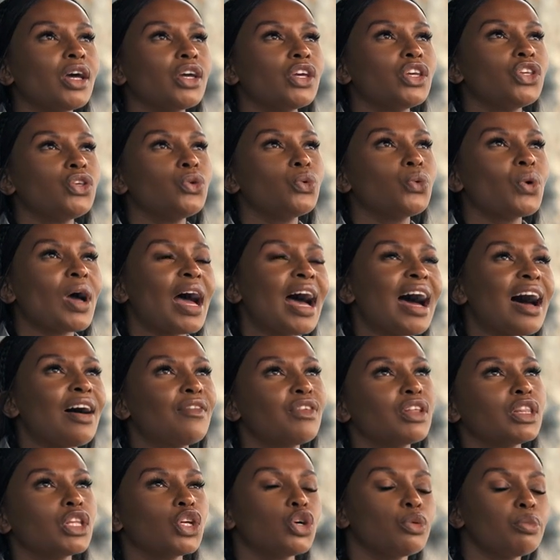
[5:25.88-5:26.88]
you
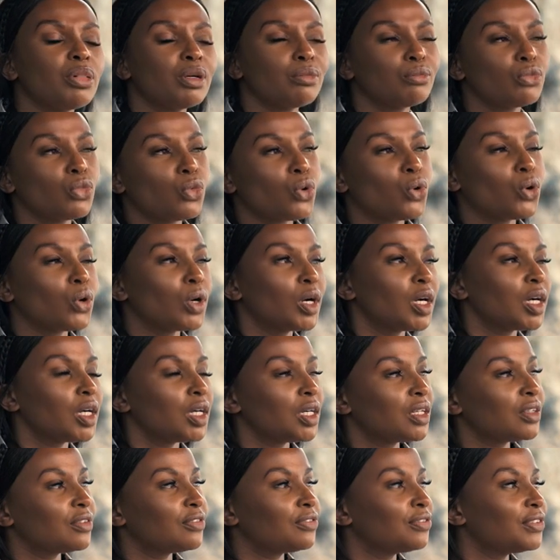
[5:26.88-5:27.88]
have a little bit
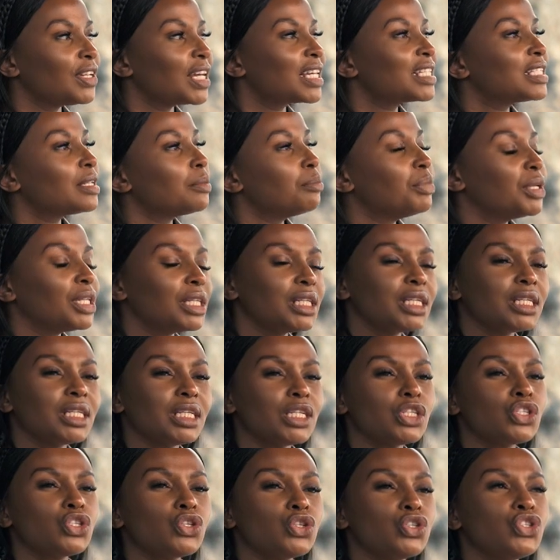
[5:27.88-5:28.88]
more
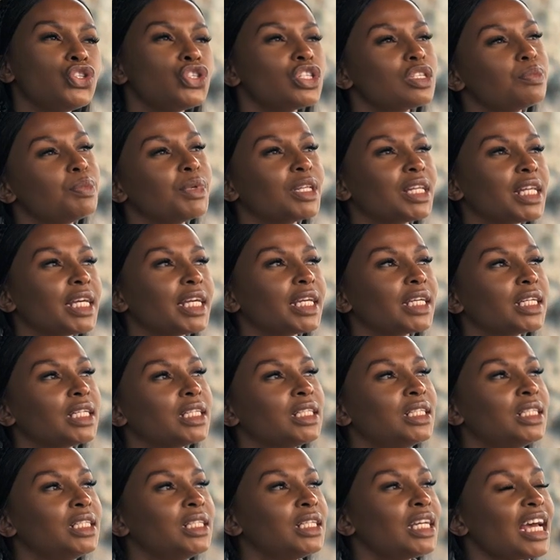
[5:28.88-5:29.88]
flexibility to just be like,
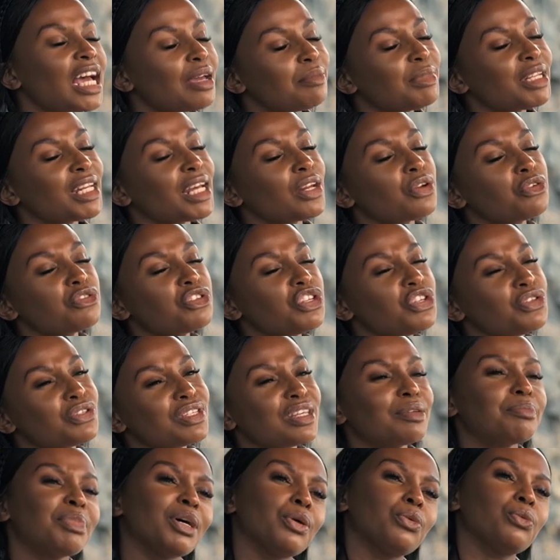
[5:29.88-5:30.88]
I mean, I don't use
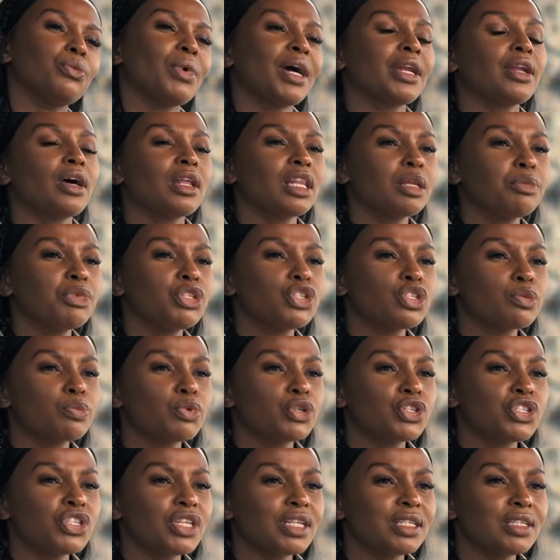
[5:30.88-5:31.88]
it, but why not? Let me just
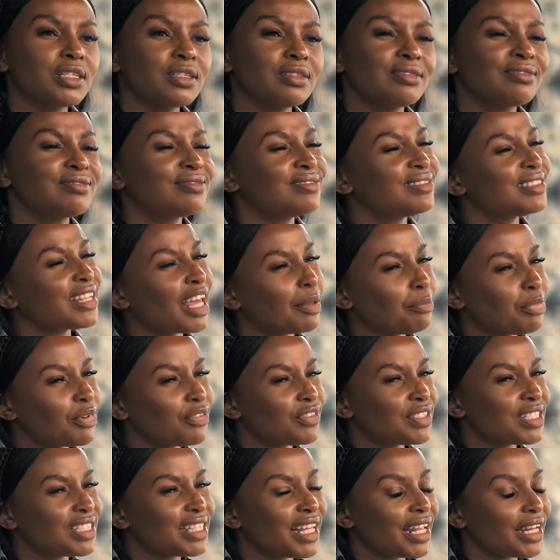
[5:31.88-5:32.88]
push it, type
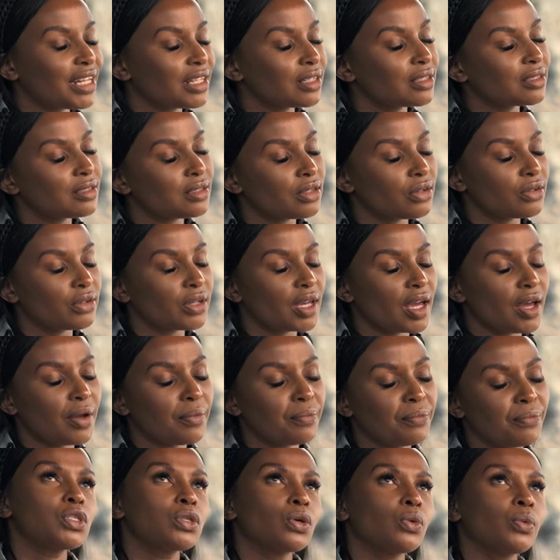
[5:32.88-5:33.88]
of aesthetic. So yeah.
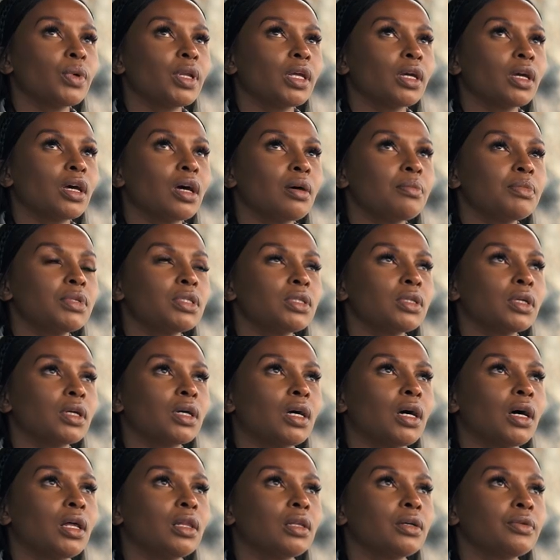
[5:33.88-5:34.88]
So when it comes to
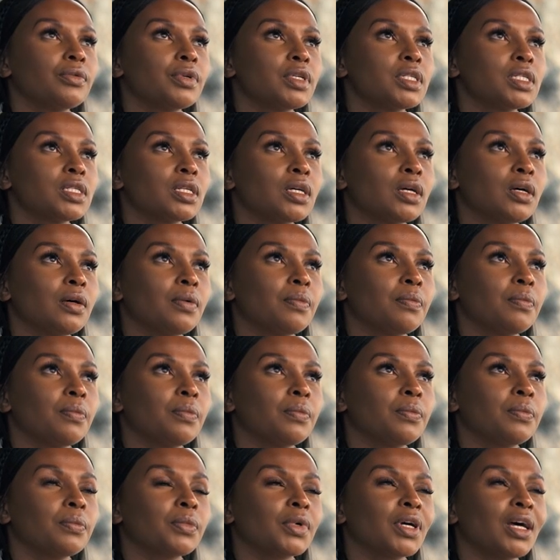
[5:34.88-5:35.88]

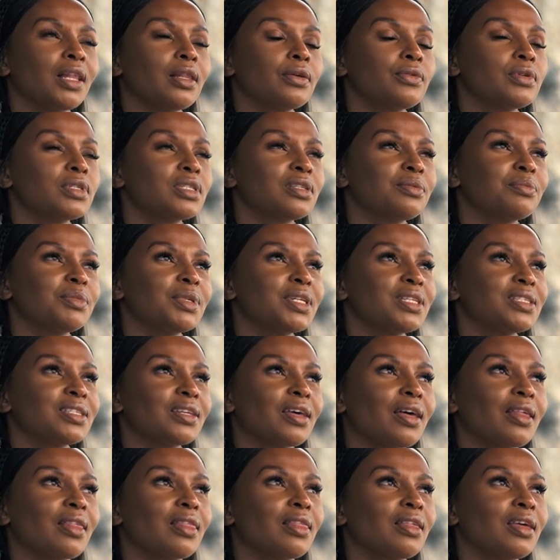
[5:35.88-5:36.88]
colorism is
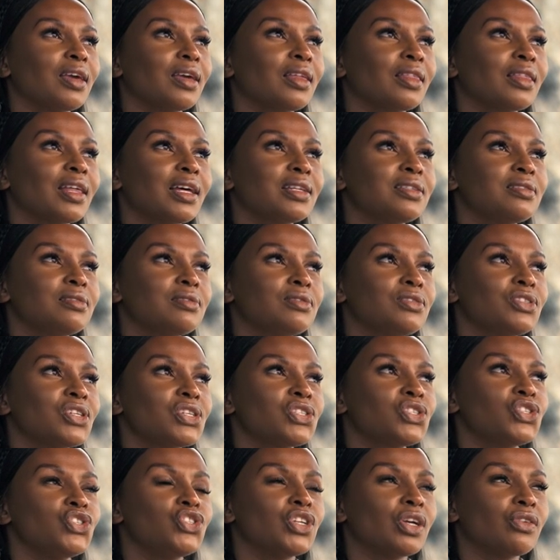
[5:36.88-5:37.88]
a thing that's
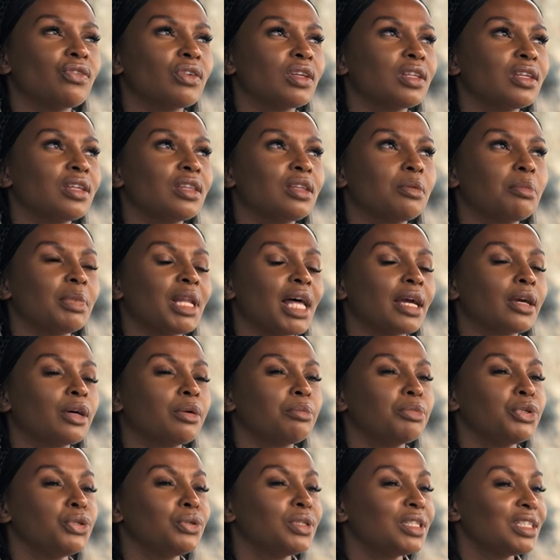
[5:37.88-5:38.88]
just generally in the Black
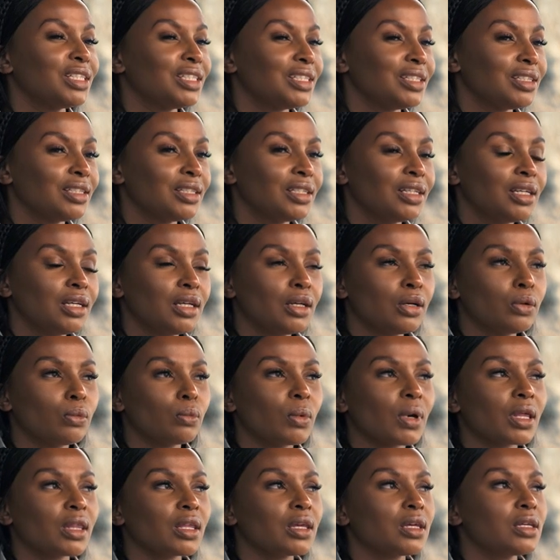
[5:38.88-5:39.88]
community,
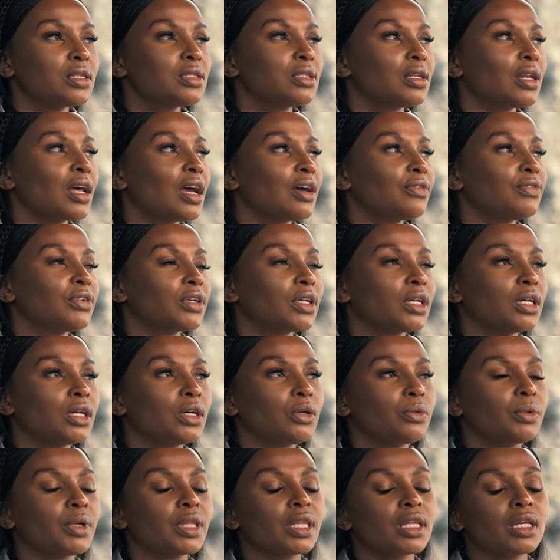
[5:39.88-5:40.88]
whether it's in
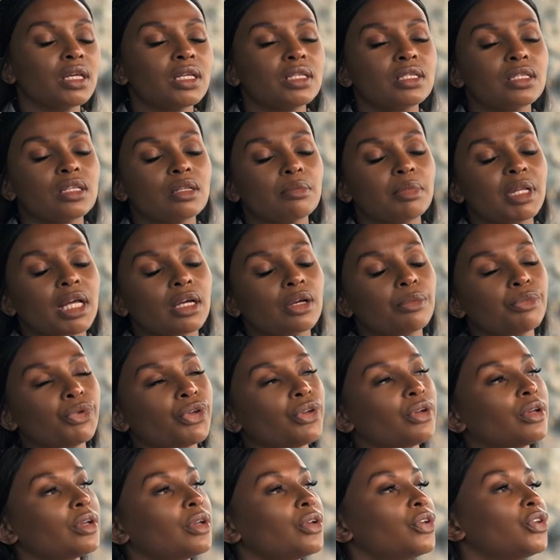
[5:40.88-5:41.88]
Africa, whether it's in the Black
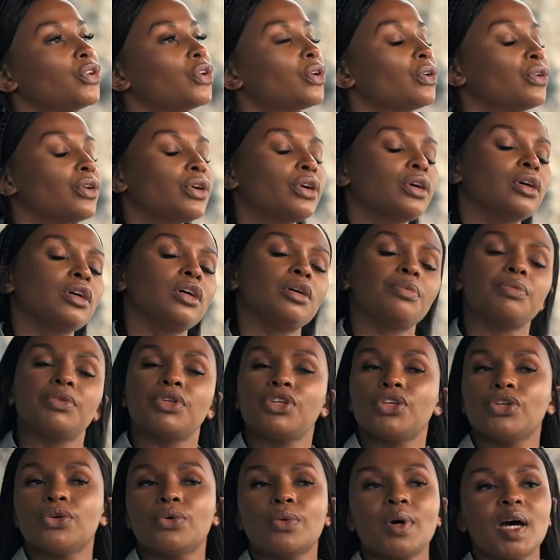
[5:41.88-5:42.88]
community in Europe,
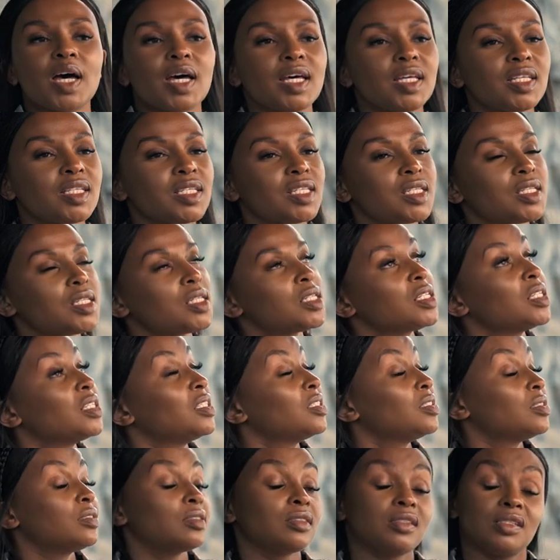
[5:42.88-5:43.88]
the US,
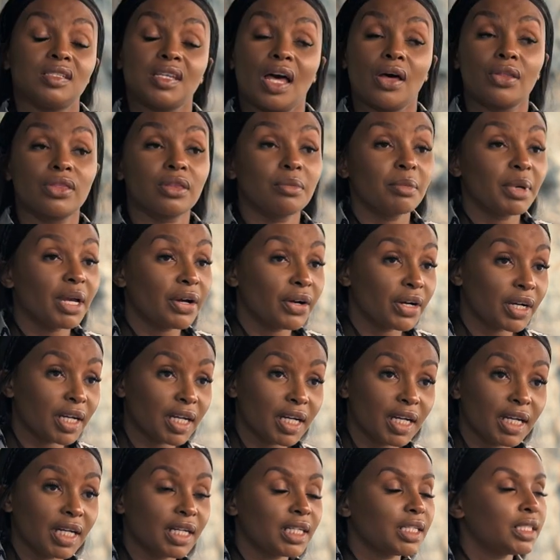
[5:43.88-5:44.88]
South
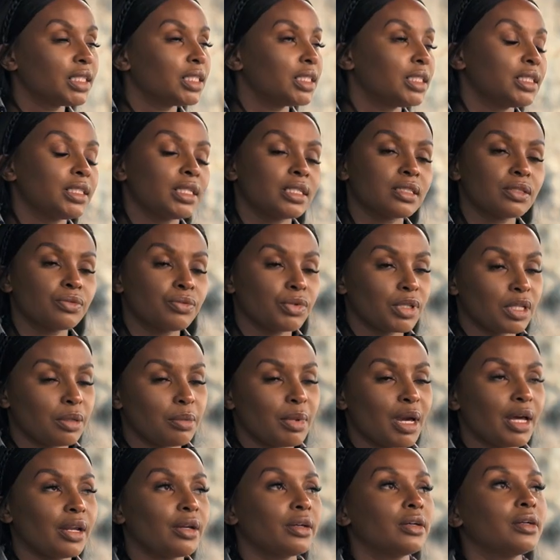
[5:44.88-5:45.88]
America, it doesn't really
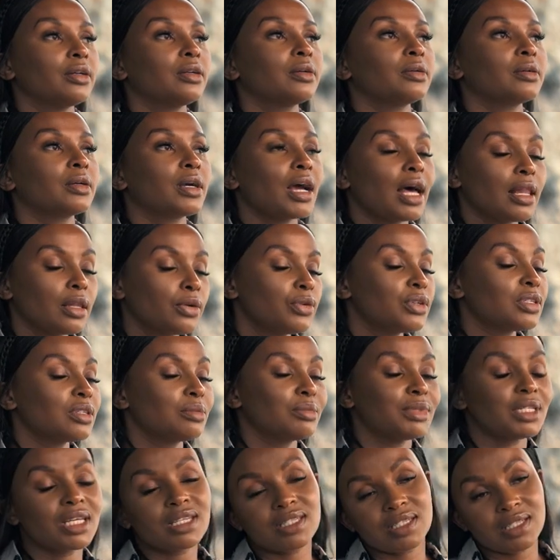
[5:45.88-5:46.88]
matter.
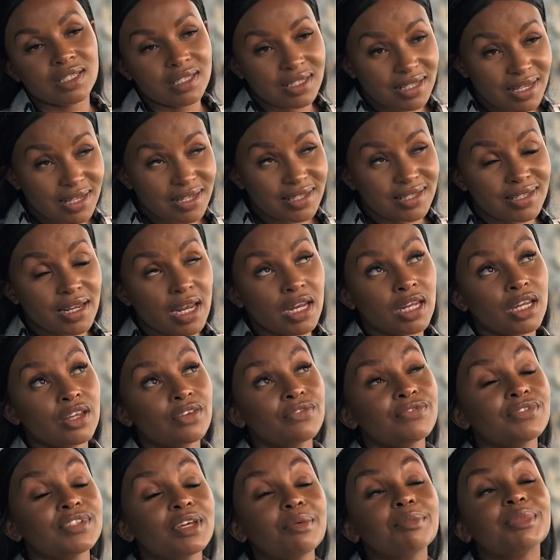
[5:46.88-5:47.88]
Colorism does exist. And
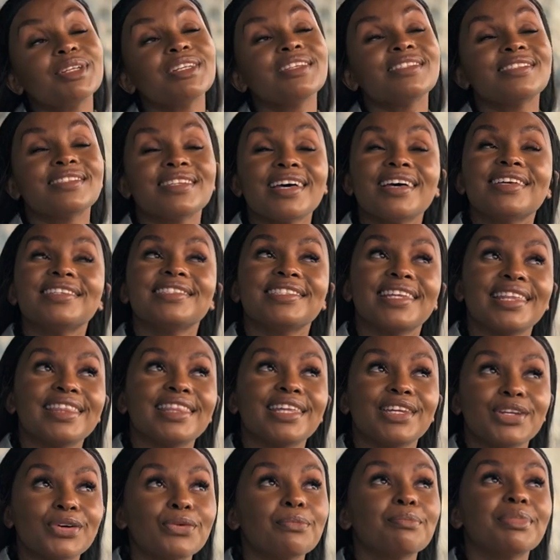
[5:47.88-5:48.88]
if somebody says that
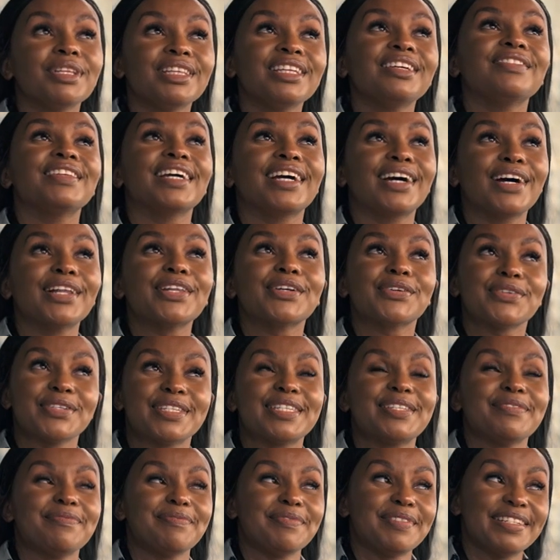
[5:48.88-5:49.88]
they don't believe that
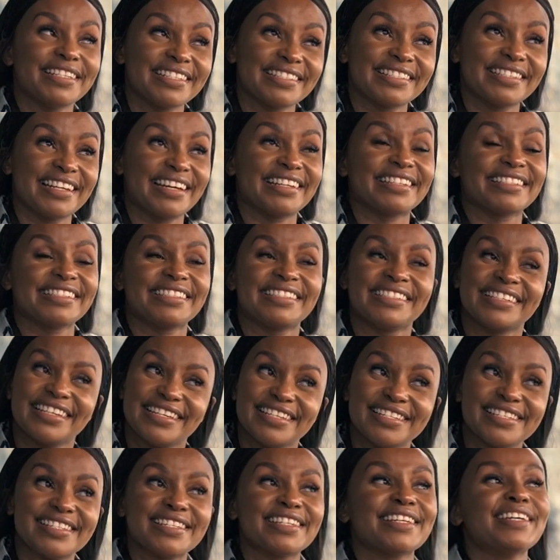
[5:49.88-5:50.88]
colorism does not
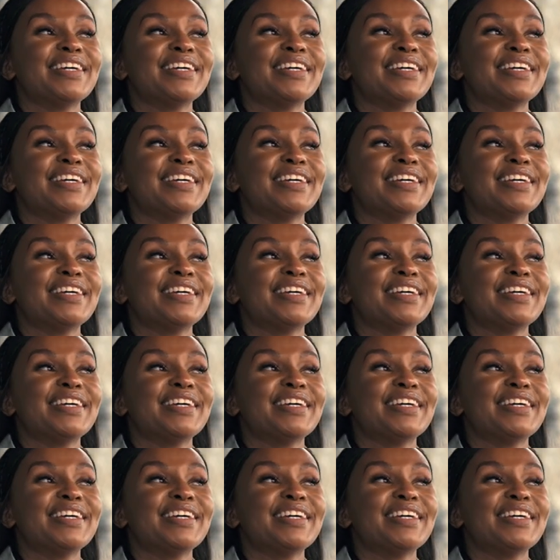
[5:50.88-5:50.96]
exist,